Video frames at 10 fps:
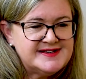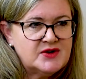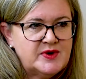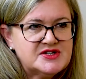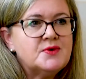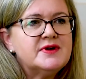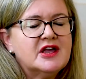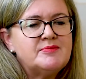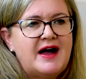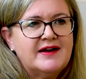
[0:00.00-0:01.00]
we're
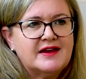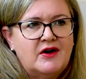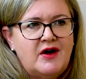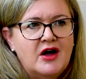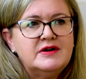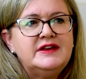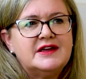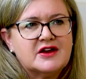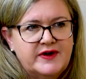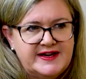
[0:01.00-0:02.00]
talking about not only
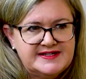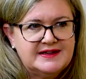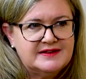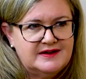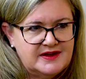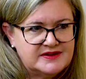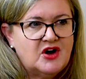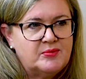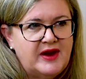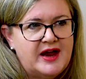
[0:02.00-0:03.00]
increasing the top line